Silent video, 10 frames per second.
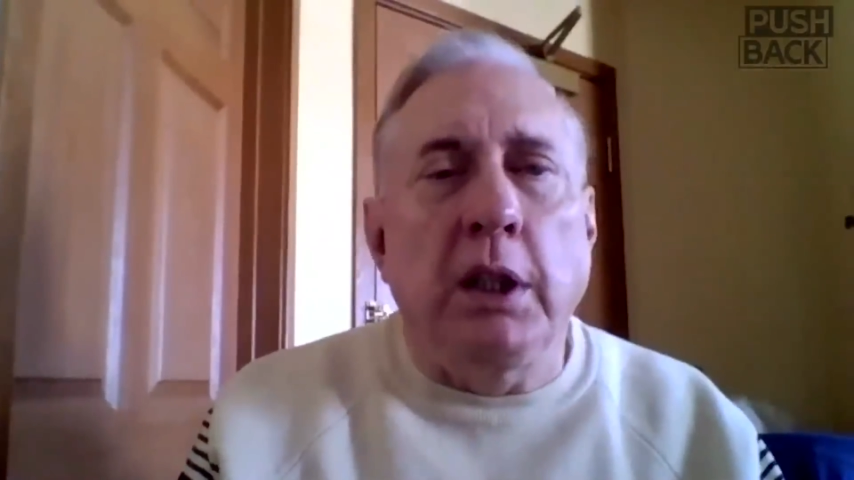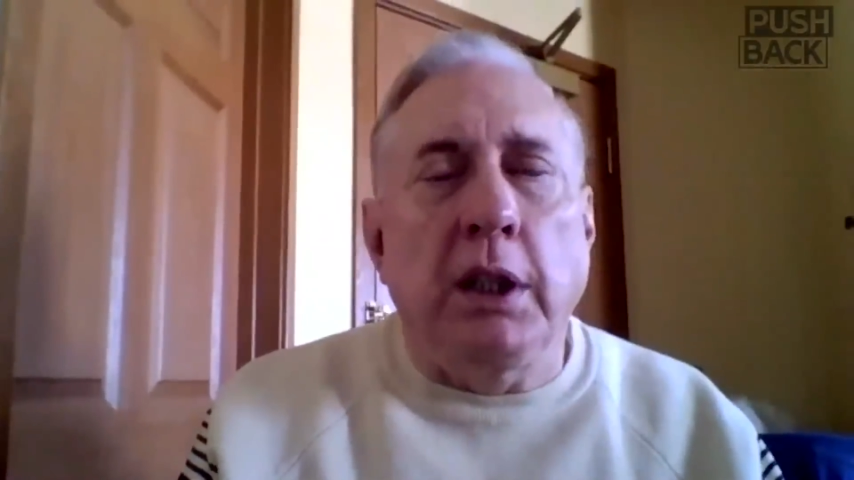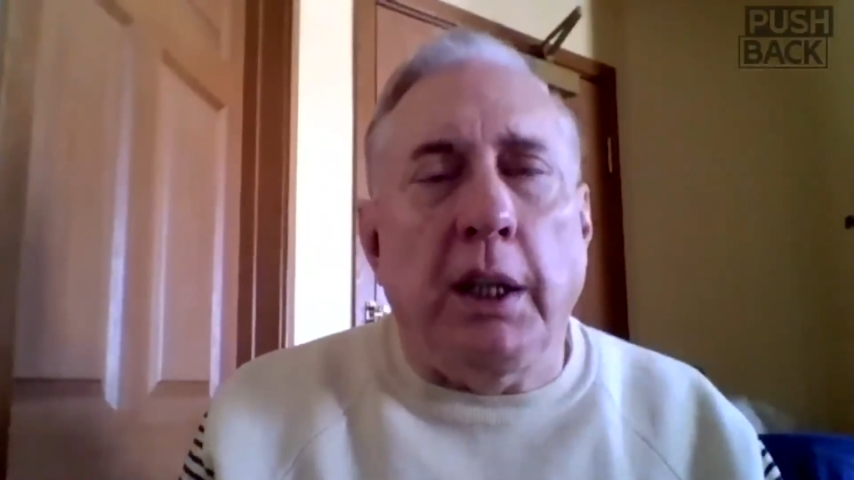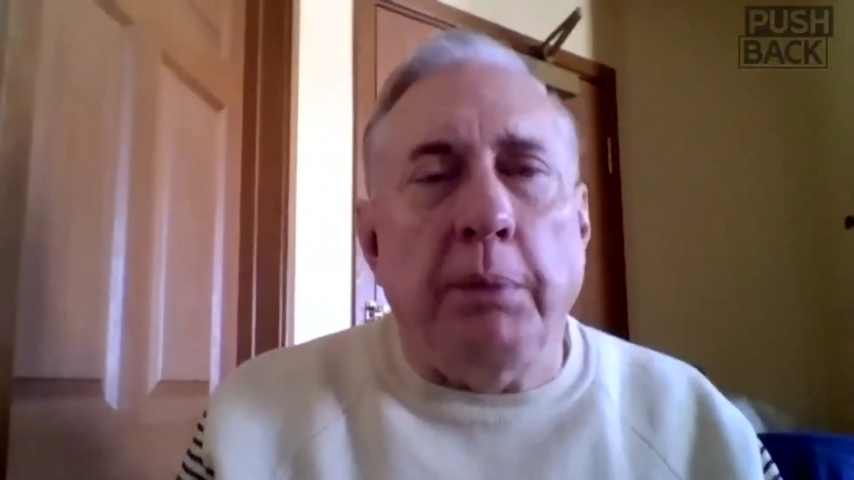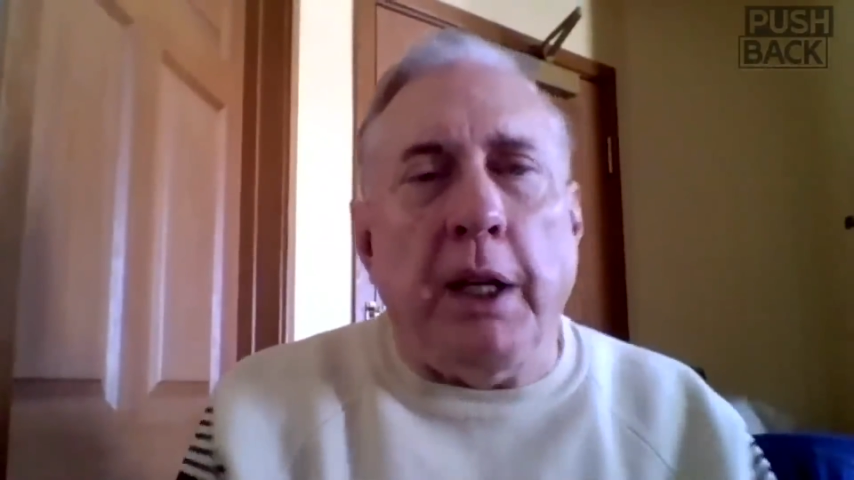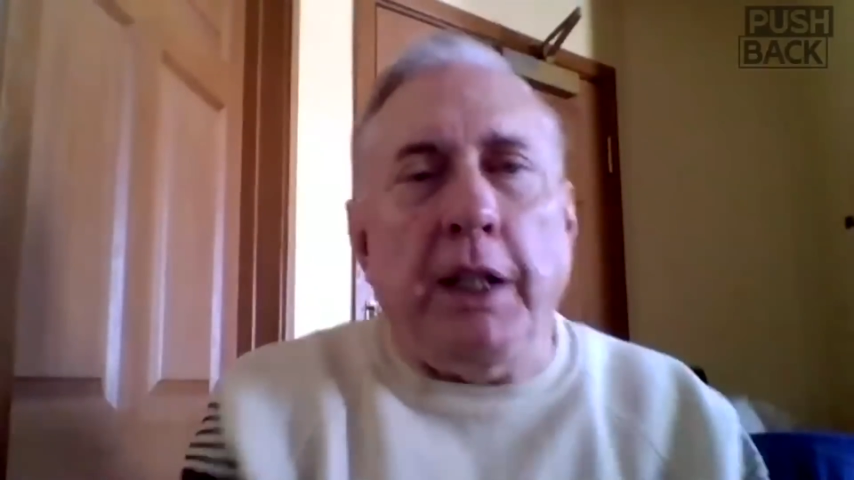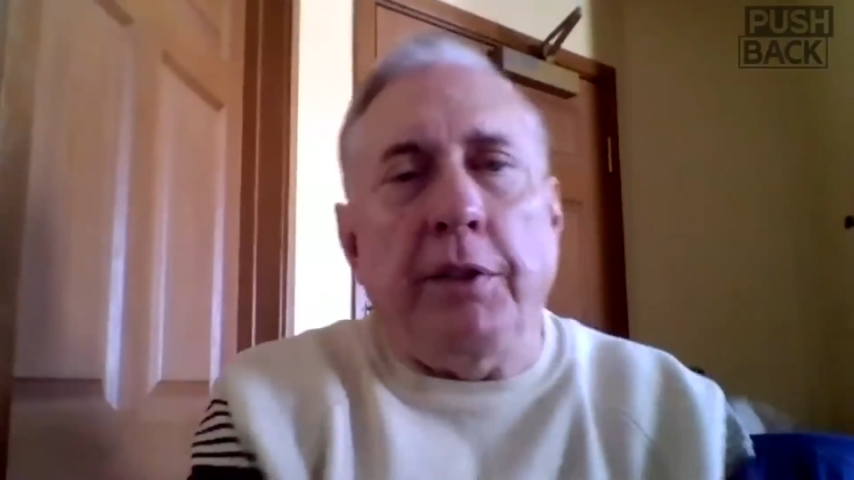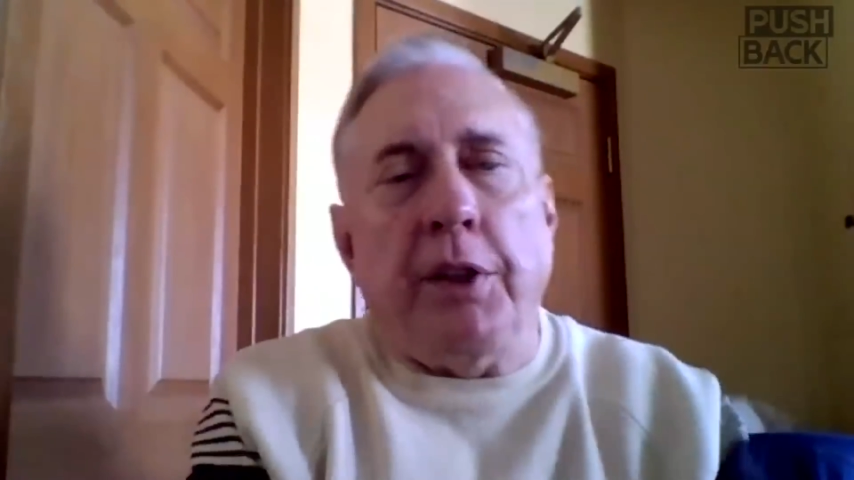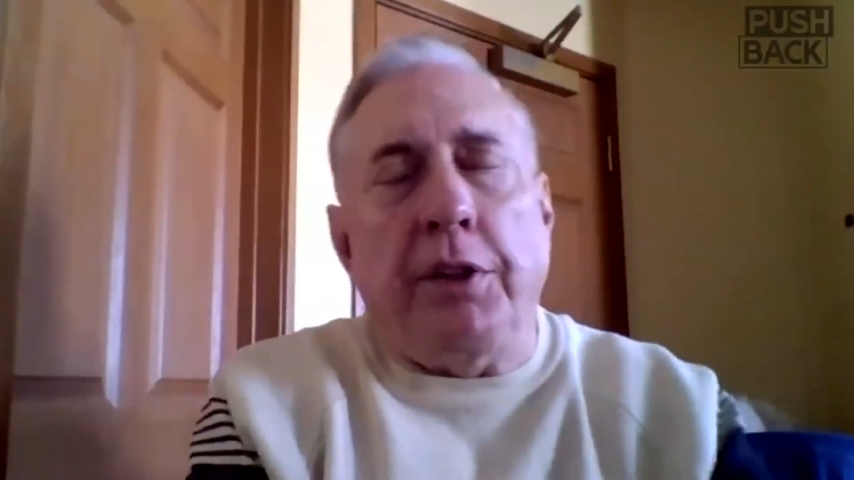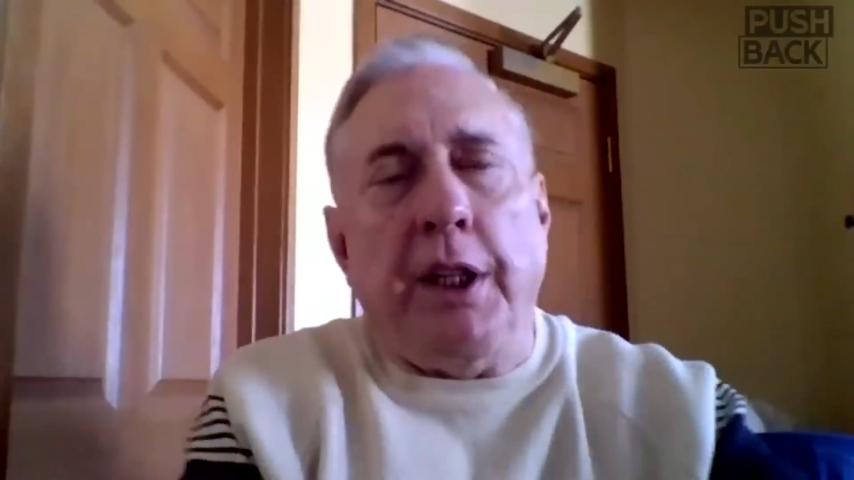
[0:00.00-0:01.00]
and many
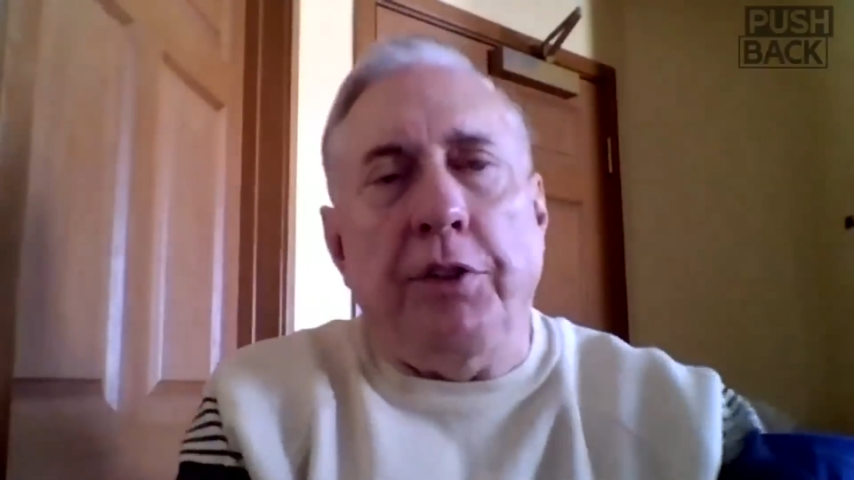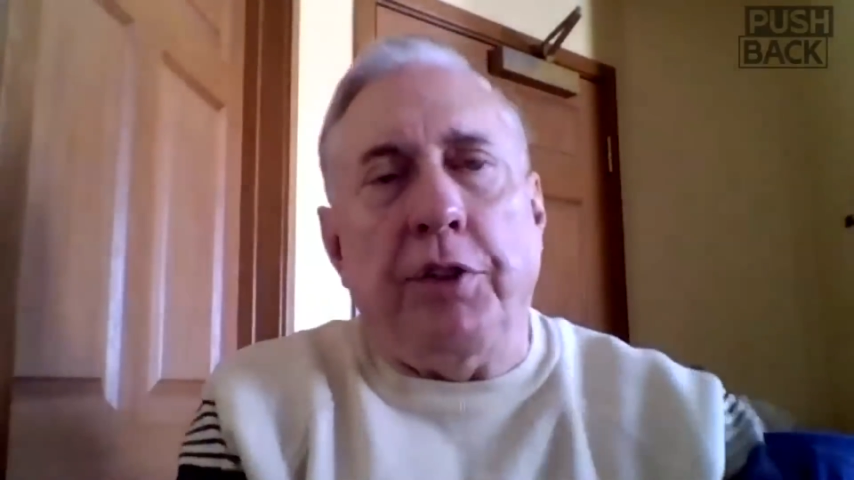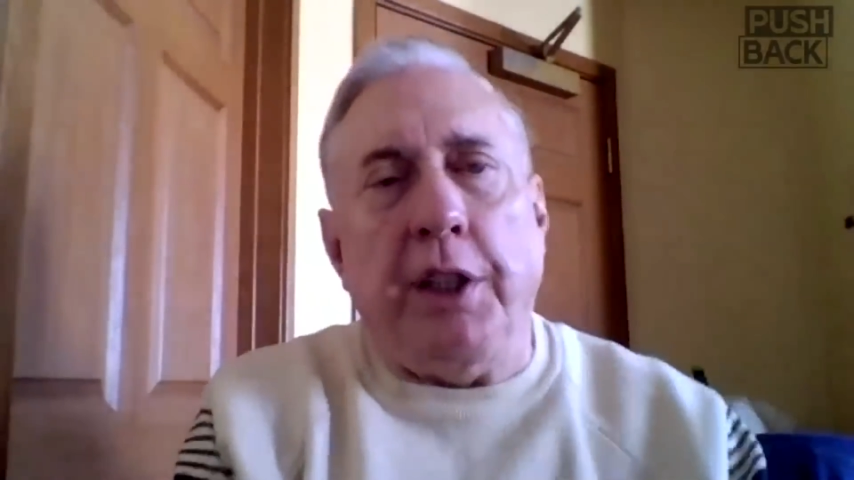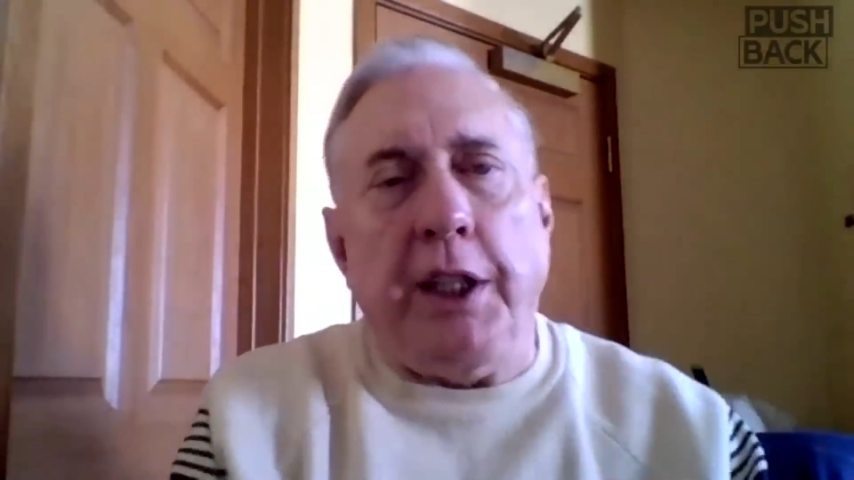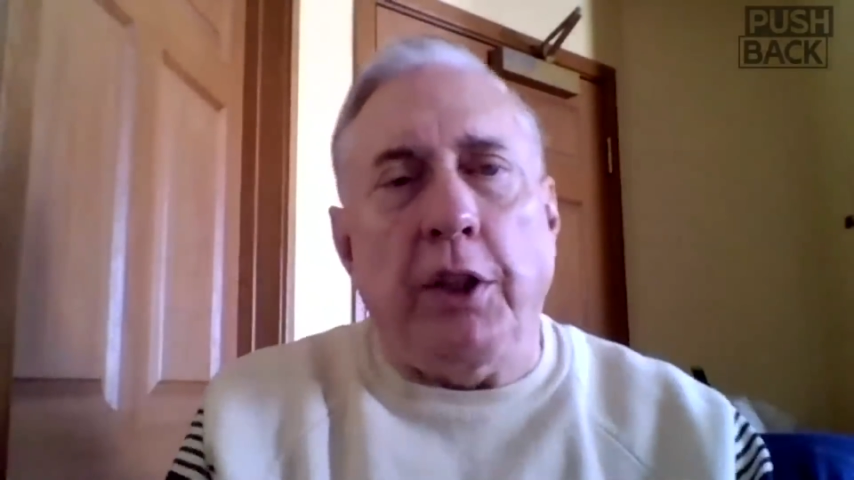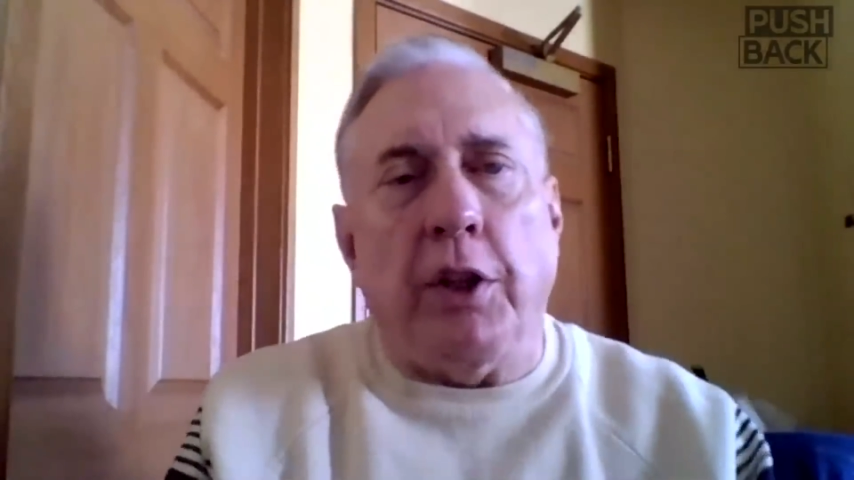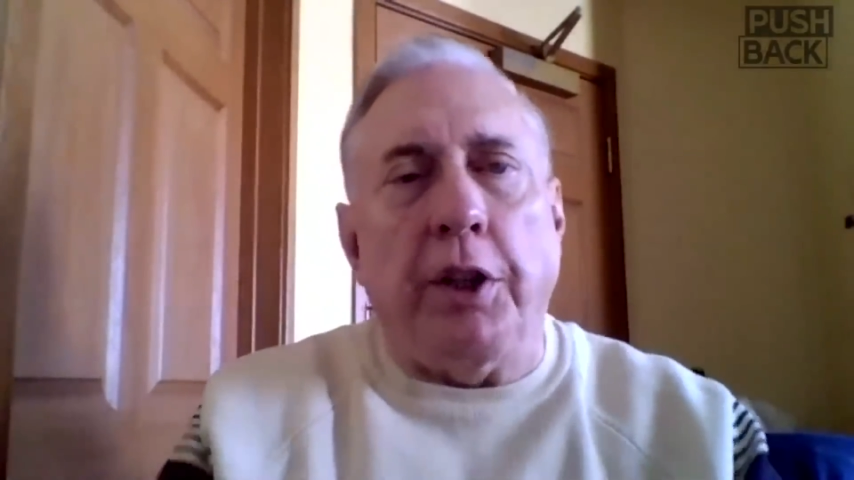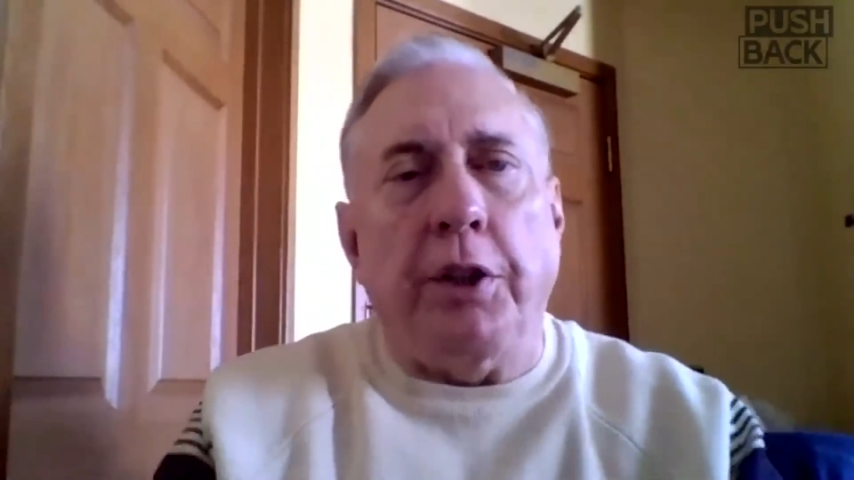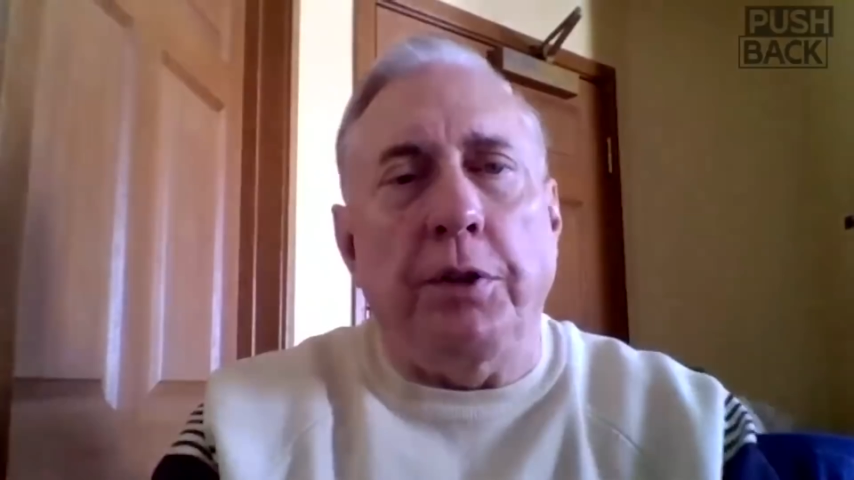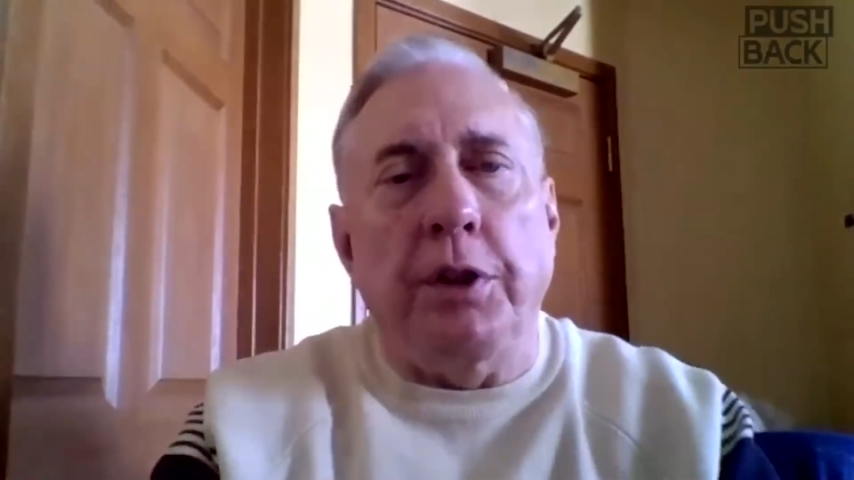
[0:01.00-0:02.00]
of the things that he
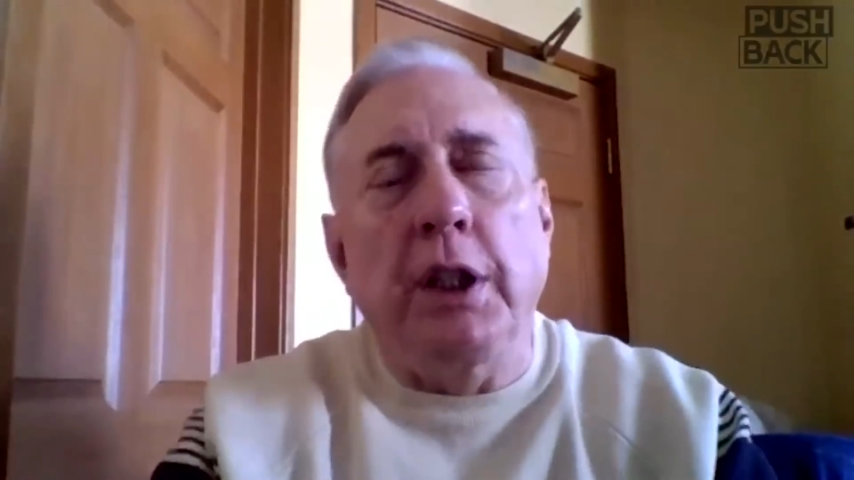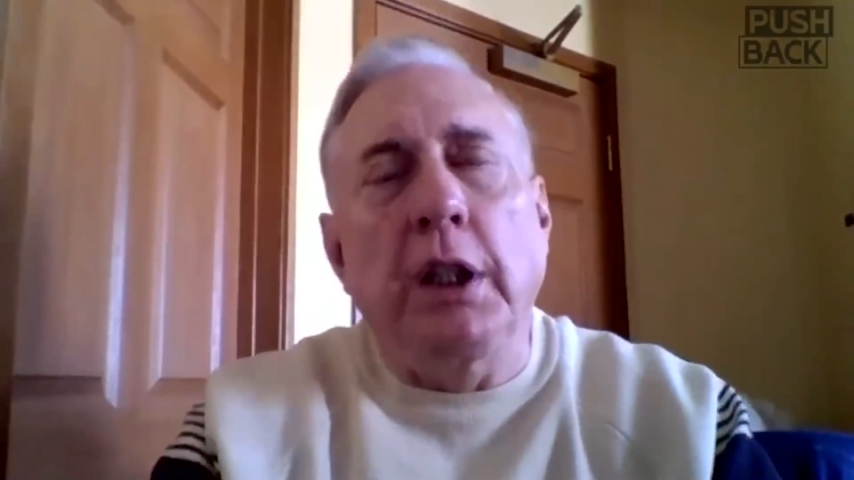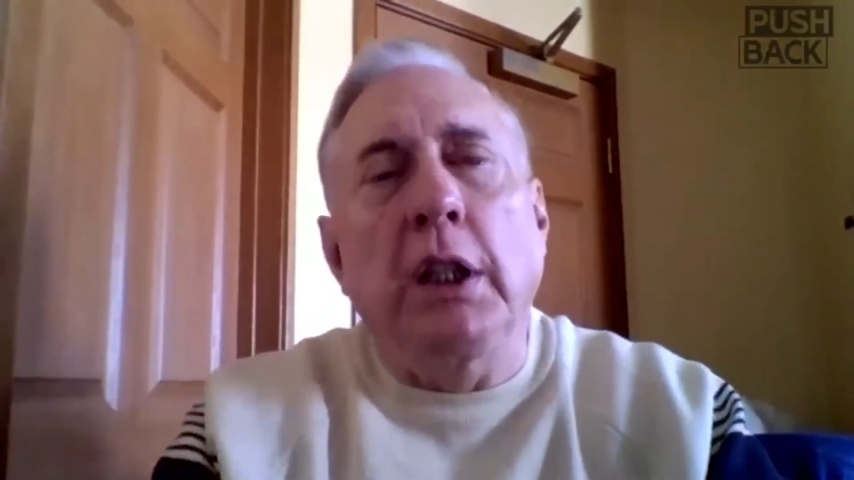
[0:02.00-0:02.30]
argued